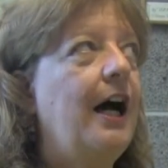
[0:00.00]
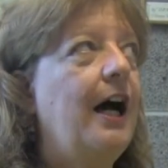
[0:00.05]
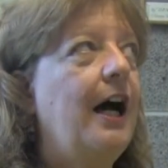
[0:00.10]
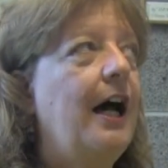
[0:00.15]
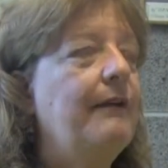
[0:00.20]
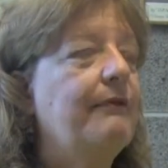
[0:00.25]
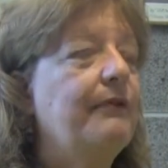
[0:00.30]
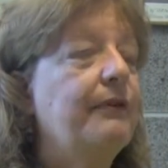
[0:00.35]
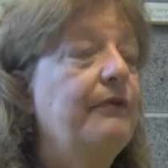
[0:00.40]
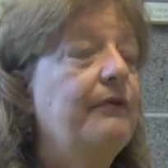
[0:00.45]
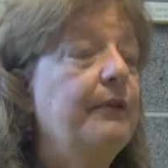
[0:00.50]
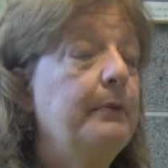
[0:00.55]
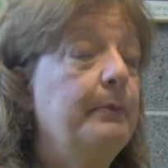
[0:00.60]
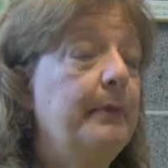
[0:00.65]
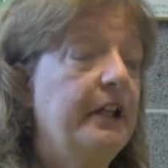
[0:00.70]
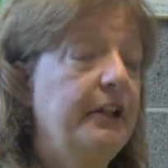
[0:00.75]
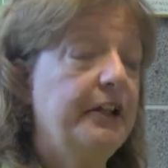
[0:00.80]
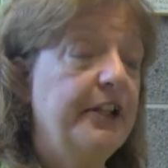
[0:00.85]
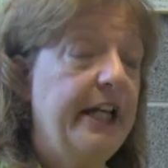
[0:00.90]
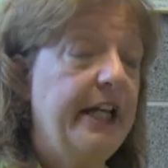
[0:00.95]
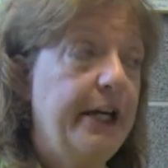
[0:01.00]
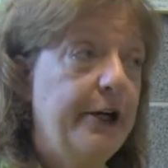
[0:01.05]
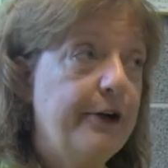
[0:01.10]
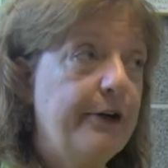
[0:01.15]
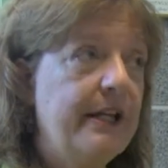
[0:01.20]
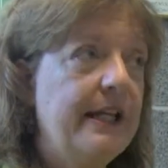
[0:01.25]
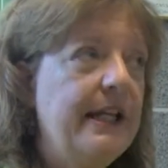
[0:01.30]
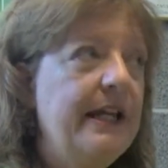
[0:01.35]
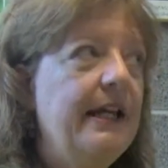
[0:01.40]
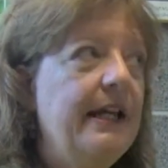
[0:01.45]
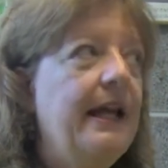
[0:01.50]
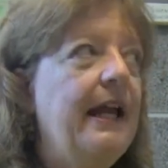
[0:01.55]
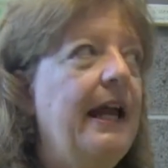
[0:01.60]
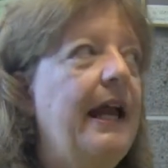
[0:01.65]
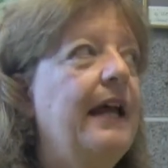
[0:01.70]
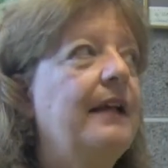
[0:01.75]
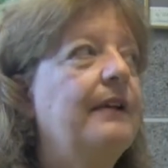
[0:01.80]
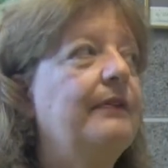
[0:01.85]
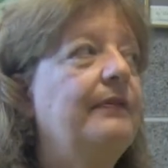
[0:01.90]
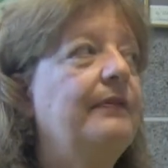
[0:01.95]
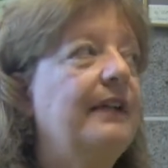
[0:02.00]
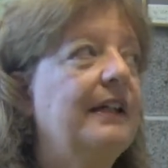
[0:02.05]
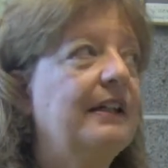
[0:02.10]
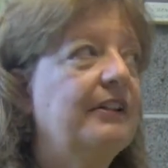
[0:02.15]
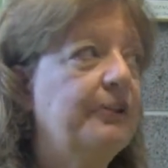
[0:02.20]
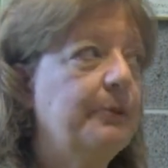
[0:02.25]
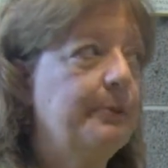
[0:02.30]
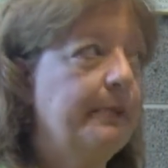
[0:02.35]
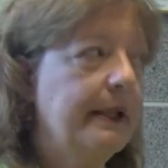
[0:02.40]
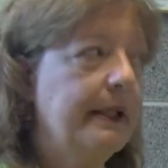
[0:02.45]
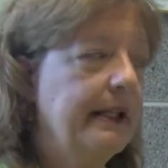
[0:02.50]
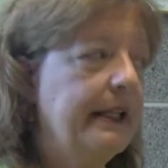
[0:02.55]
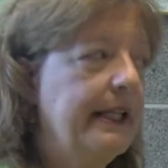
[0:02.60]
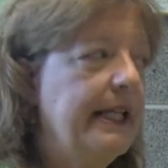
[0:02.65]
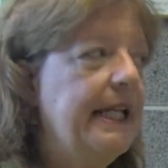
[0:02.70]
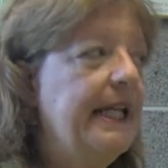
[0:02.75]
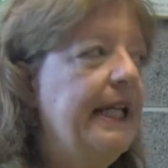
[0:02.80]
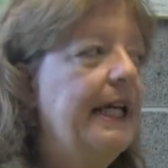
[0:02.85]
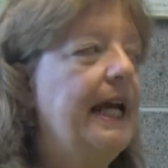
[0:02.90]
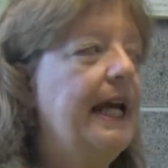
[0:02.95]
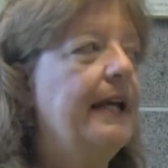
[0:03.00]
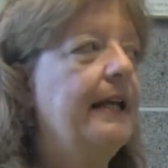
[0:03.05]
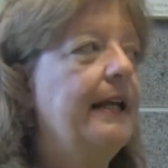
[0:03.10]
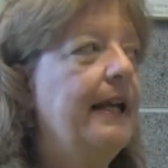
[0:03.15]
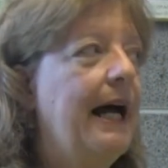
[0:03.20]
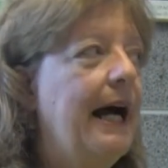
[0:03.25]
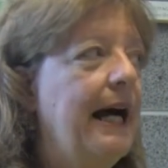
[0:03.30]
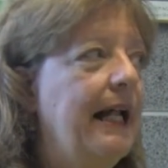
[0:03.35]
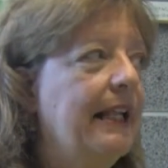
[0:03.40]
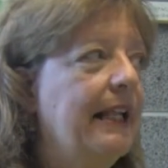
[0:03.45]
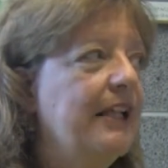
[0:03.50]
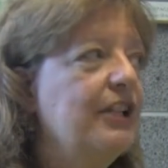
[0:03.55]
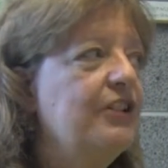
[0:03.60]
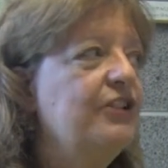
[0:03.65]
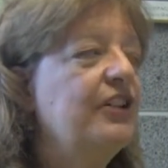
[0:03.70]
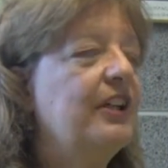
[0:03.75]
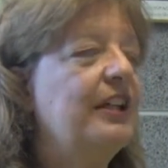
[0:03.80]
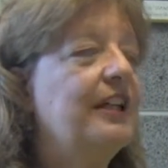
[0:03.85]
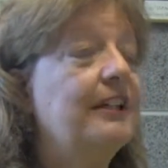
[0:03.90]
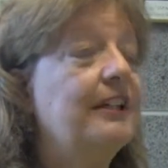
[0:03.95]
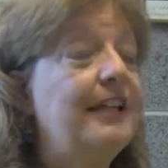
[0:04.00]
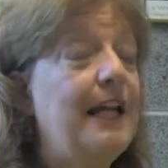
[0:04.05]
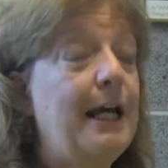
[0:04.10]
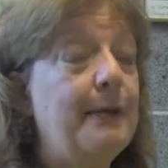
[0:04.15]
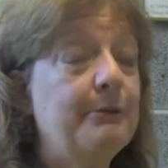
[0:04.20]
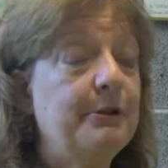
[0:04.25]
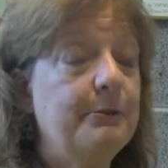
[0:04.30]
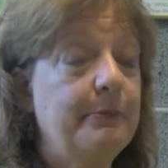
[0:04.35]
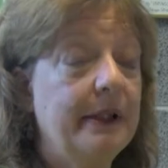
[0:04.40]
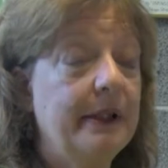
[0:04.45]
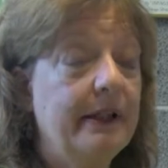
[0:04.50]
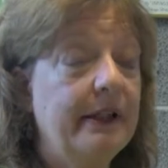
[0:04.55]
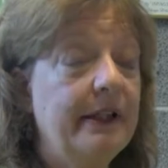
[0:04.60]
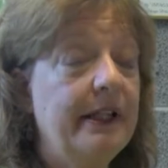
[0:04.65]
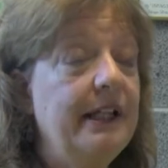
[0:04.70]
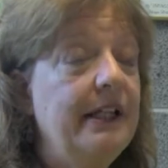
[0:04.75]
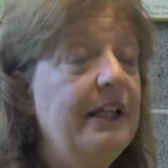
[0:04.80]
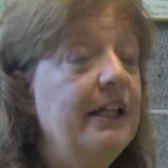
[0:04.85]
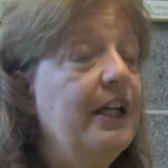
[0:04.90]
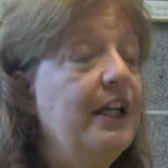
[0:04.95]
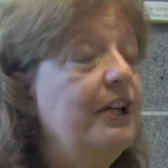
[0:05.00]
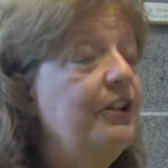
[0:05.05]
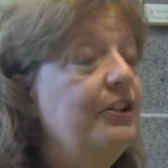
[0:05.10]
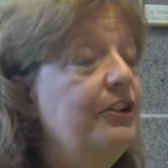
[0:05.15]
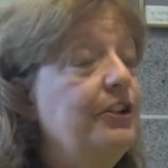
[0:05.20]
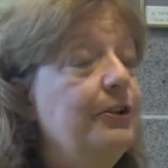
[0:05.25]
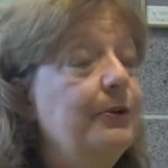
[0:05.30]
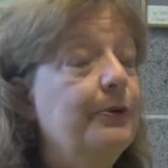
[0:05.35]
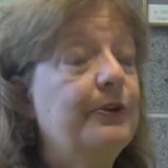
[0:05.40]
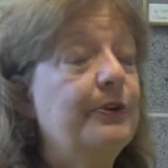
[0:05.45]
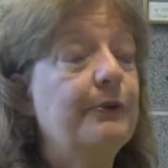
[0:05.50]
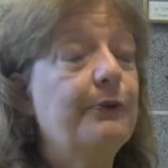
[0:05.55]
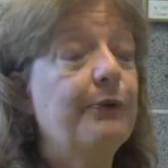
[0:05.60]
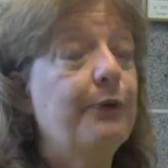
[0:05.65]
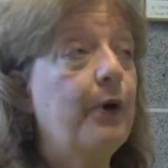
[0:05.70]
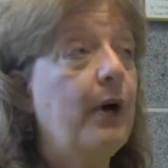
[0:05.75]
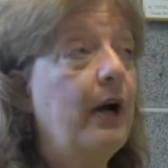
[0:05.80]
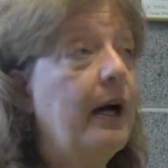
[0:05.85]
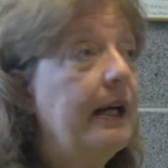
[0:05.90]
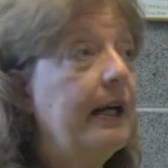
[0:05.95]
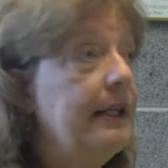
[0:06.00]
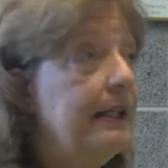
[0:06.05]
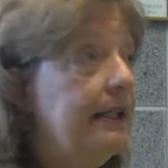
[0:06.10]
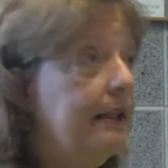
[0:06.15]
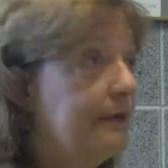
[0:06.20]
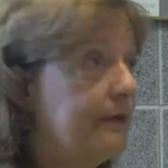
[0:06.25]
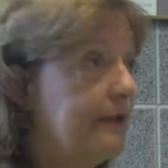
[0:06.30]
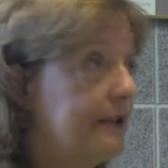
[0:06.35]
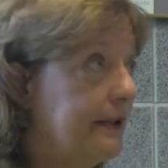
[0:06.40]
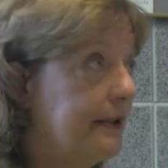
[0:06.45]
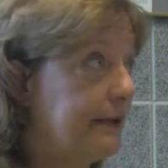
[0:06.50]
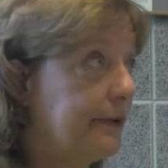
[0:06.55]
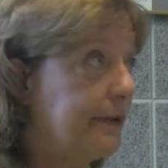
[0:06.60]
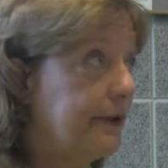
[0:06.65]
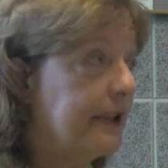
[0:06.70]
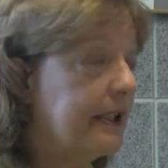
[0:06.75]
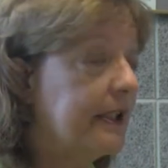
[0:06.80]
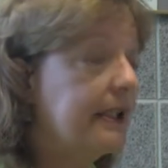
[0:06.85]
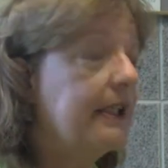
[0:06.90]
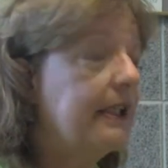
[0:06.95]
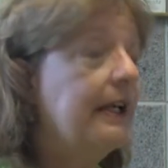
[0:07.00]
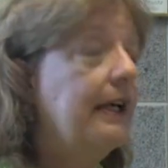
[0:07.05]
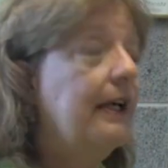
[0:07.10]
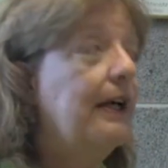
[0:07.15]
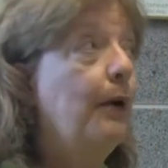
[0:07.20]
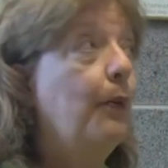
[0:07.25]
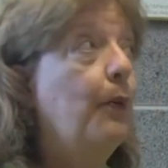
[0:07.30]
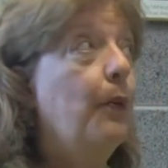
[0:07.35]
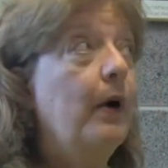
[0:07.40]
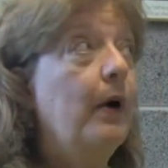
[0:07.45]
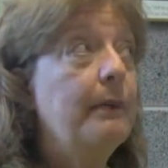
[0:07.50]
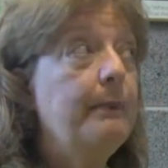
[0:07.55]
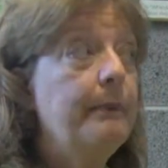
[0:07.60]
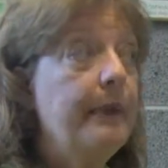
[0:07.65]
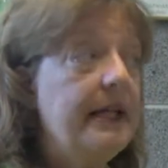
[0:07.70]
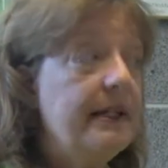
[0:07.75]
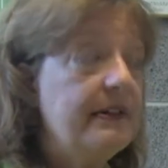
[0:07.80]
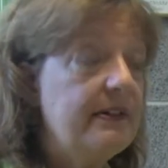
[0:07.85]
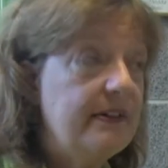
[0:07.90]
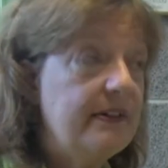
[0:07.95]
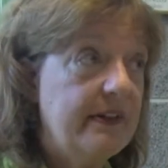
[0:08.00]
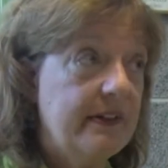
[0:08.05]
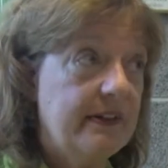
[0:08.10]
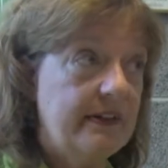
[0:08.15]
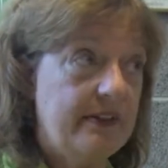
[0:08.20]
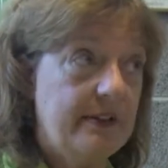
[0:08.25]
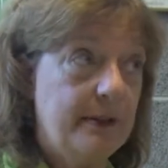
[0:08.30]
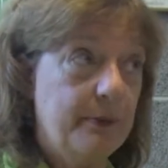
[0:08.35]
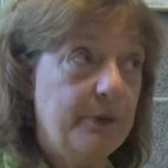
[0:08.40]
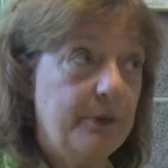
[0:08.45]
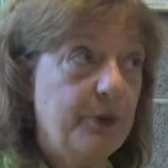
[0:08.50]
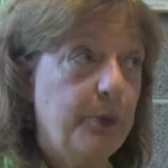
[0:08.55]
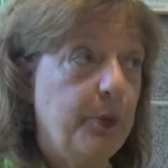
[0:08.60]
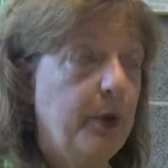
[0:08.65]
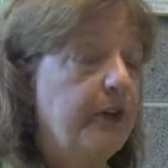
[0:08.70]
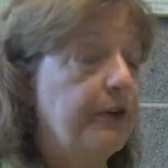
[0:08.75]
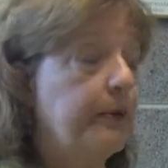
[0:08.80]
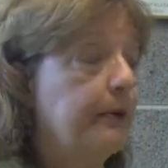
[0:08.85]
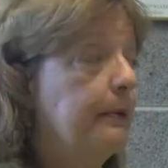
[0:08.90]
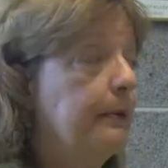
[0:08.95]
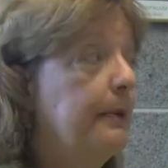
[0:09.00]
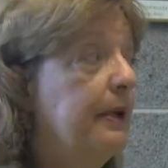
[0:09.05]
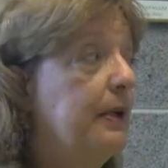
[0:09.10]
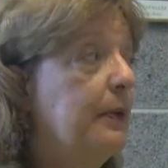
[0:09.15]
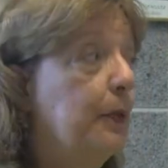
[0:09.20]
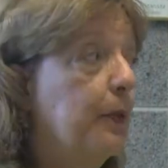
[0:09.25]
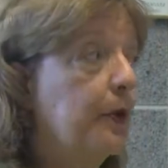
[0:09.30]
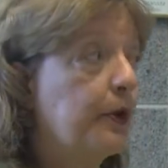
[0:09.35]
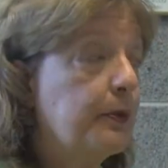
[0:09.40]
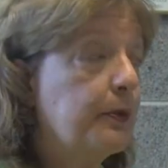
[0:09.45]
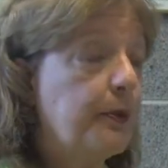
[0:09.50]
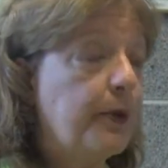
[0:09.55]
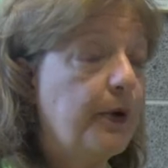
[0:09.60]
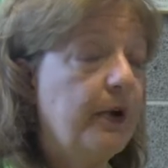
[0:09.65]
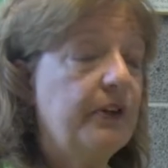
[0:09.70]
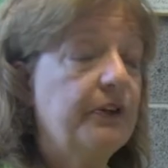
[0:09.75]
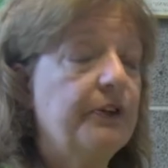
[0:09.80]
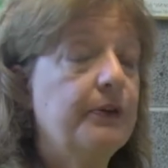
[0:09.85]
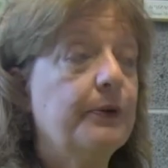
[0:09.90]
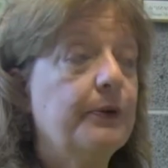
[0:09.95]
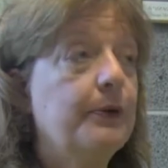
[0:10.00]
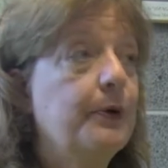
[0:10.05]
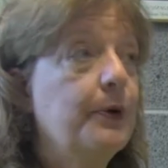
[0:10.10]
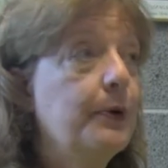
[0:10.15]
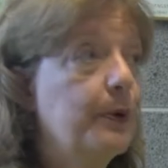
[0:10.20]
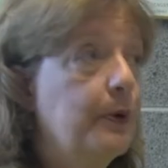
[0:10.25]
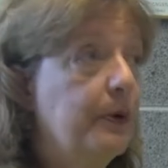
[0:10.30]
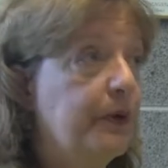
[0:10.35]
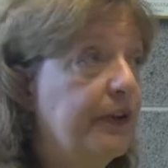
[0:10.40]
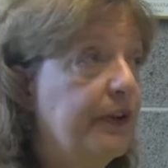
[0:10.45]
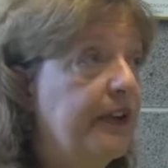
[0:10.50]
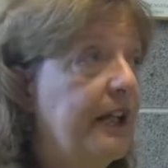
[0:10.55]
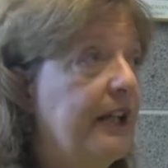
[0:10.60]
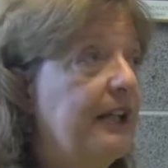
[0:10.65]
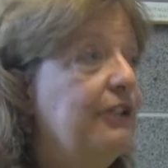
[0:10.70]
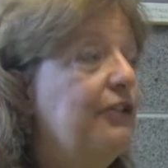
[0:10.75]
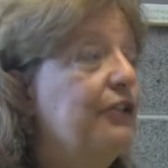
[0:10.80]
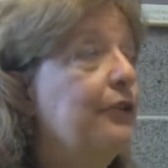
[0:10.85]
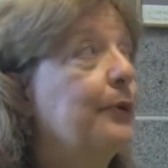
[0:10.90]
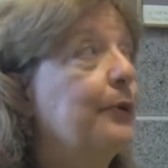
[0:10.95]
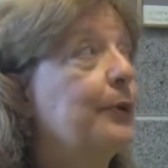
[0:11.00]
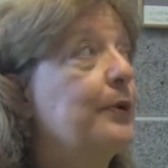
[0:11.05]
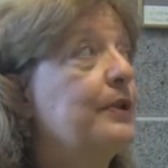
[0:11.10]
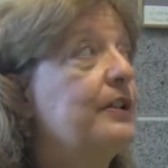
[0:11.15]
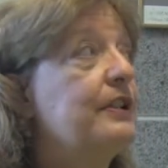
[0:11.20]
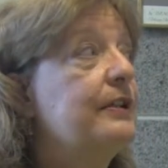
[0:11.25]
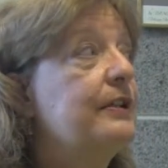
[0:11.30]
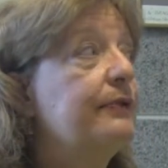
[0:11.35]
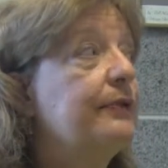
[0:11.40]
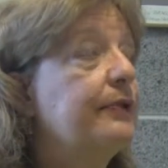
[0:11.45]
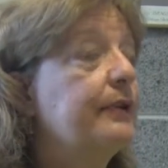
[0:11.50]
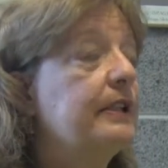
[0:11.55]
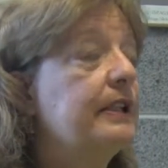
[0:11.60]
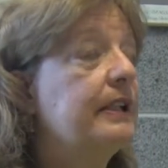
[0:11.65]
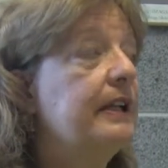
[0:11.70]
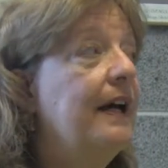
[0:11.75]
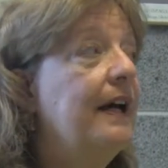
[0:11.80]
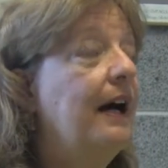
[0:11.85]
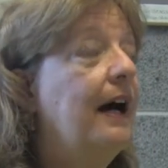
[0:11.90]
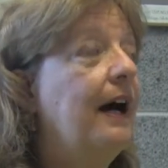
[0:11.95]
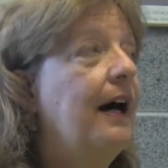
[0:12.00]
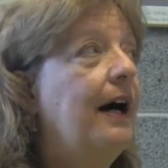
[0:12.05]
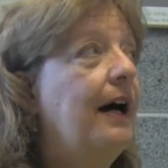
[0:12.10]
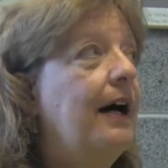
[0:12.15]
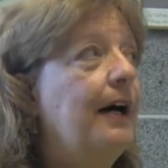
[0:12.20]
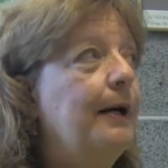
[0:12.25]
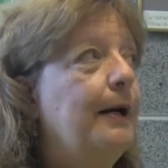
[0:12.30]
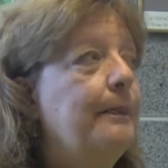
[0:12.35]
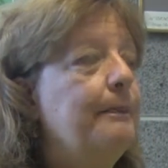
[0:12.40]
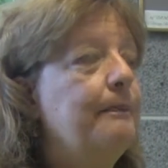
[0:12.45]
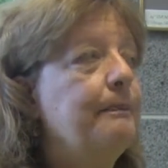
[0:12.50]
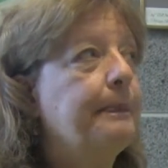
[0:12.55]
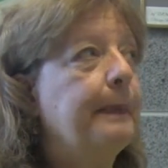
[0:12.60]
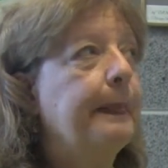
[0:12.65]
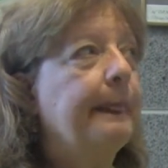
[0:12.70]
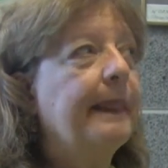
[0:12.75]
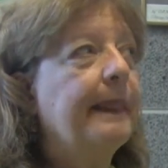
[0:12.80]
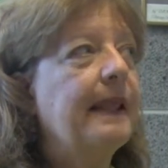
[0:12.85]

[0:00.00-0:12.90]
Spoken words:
have a familiarity and a flexibility and knowledge and adaptability to use a variety of different web-based systems, whether it be WordPress or Google Sites or different metadata